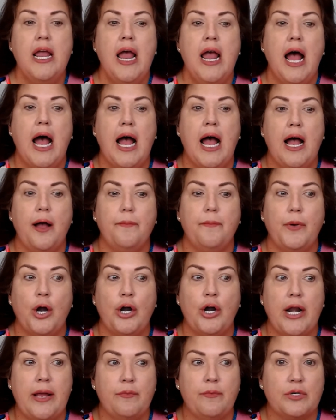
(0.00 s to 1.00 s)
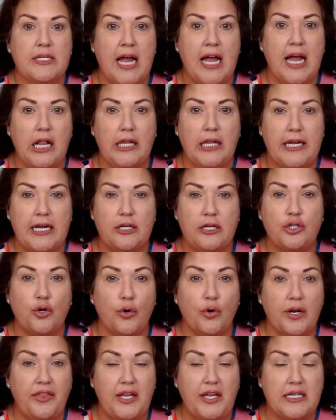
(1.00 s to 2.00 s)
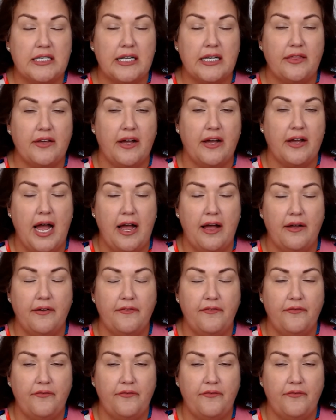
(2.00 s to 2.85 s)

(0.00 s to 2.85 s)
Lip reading: Her name was Helen and Dorothy did the